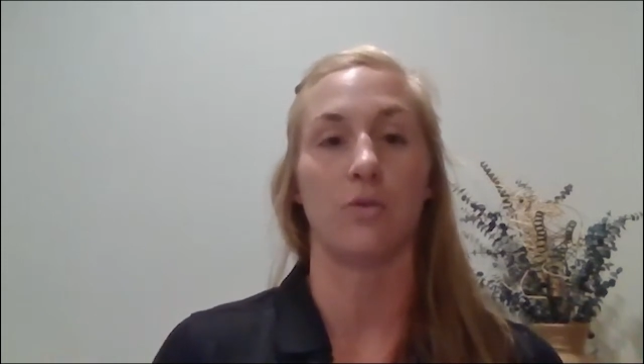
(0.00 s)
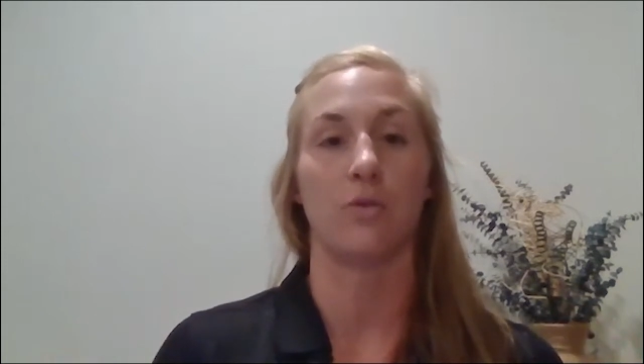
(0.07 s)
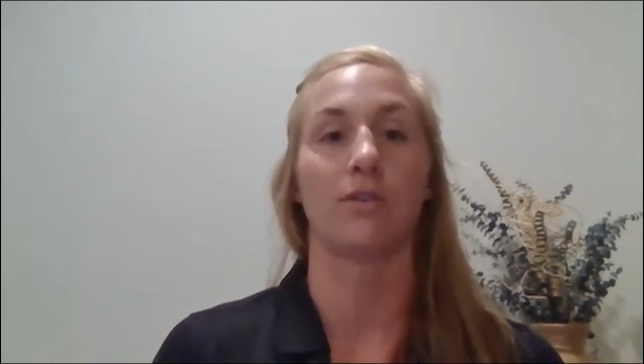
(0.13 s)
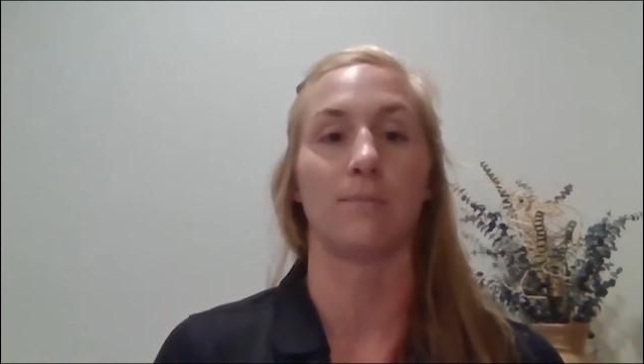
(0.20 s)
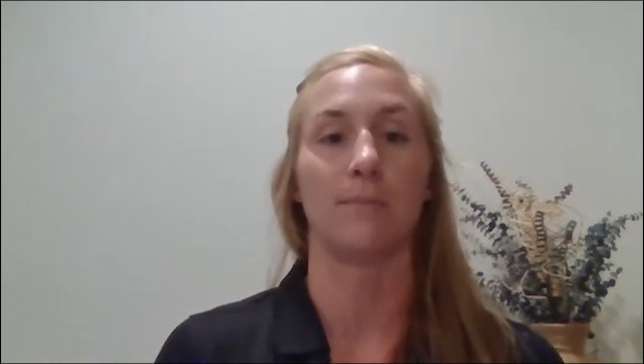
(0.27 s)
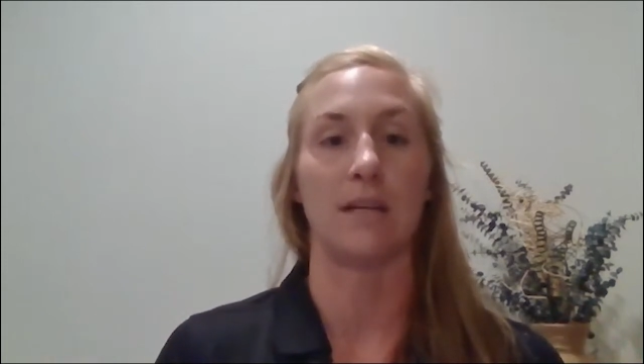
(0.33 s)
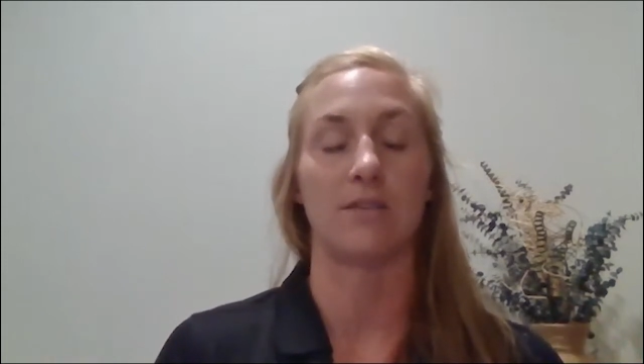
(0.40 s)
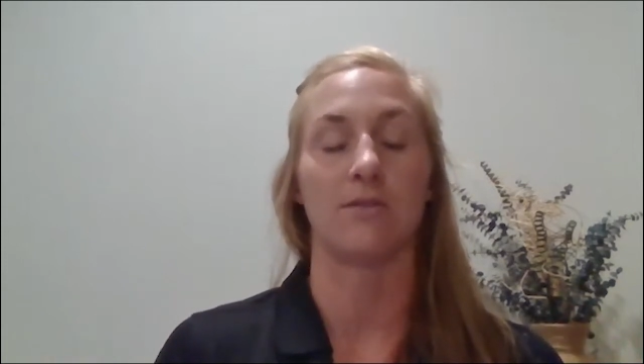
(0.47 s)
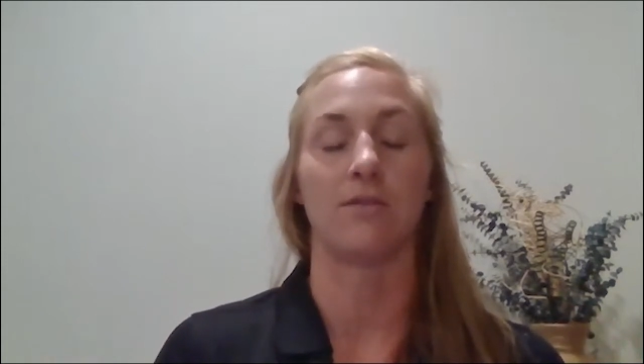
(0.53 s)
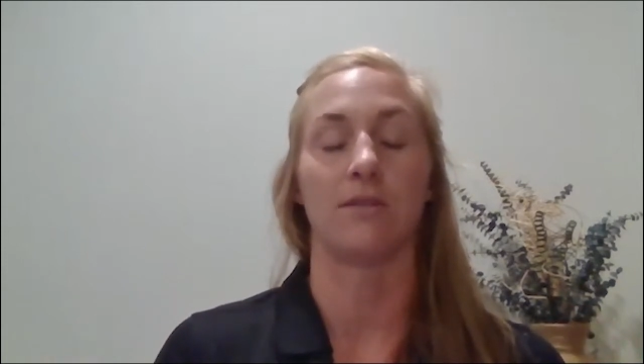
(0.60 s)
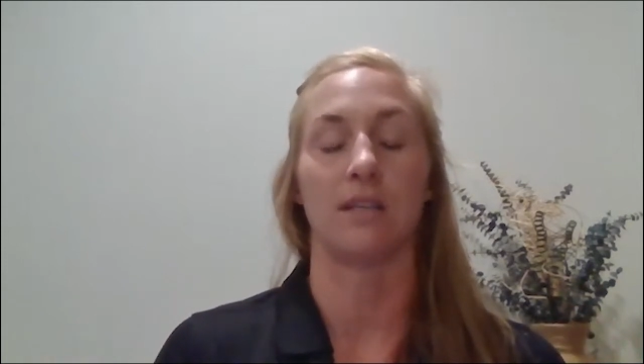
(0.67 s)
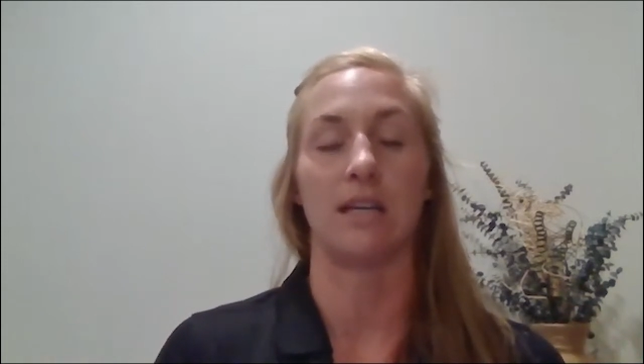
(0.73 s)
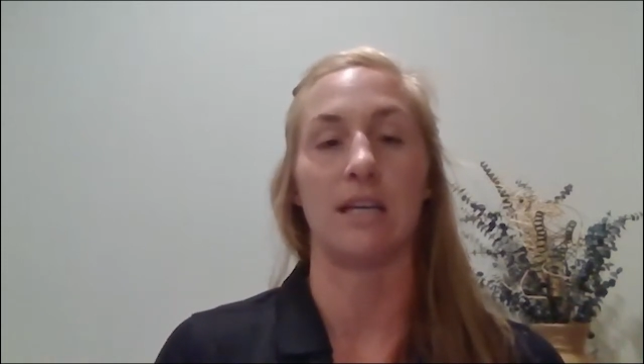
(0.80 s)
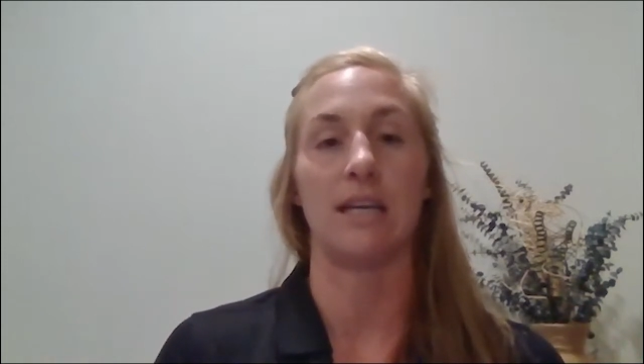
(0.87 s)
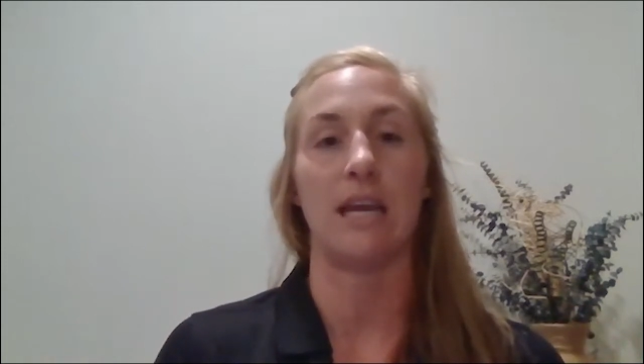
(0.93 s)
shoulder
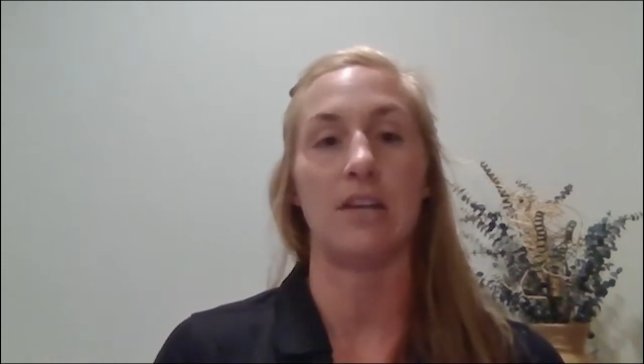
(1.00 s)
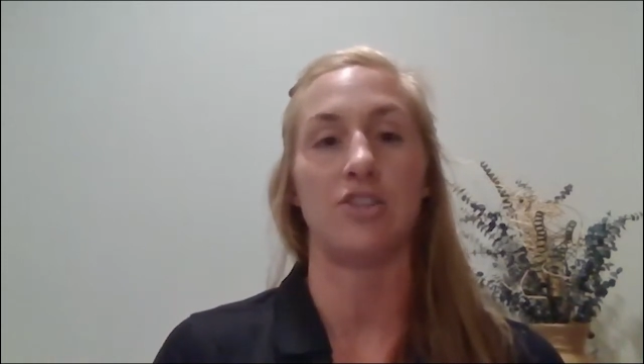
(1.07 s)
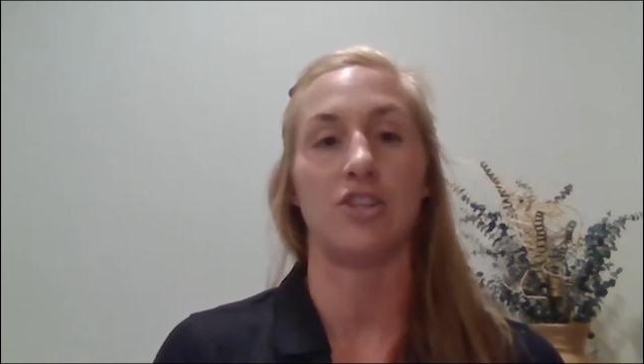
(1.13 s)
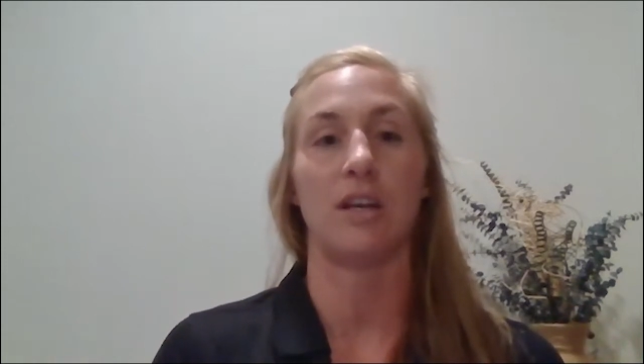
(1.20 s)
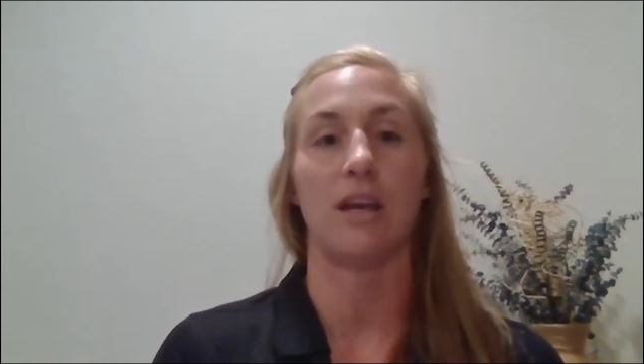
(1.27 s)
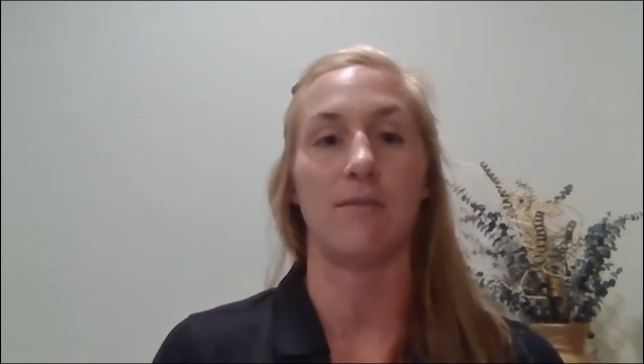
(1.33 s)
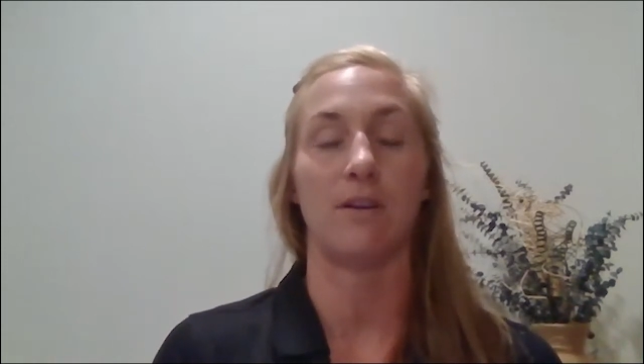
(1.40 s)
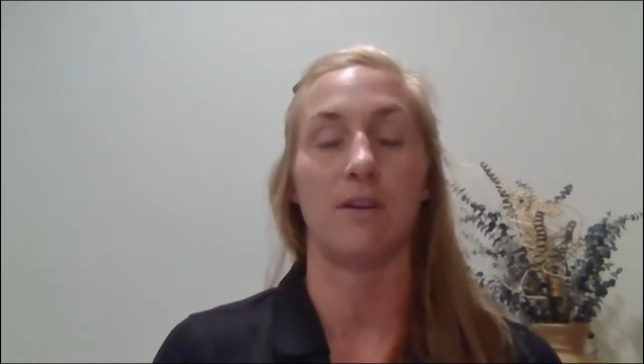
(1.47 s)
muscles and engaging